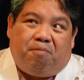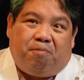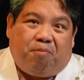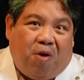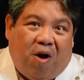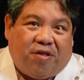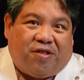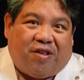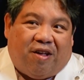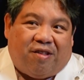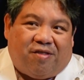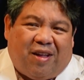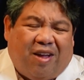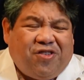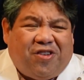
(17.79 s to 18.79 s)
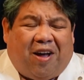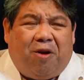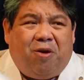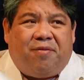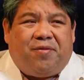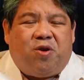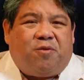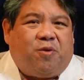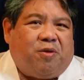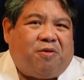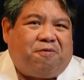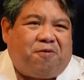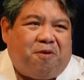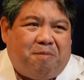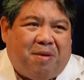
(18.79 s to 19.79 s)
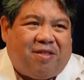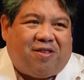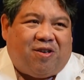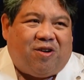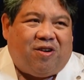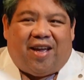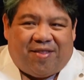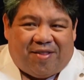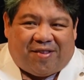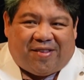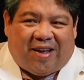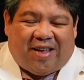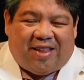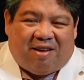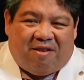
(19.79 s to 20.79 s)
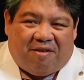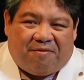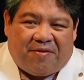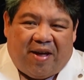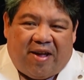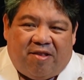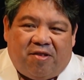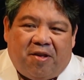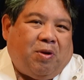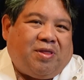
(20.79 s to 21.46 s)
process. Actually, I don't even know if it was fermented in the secondary phase.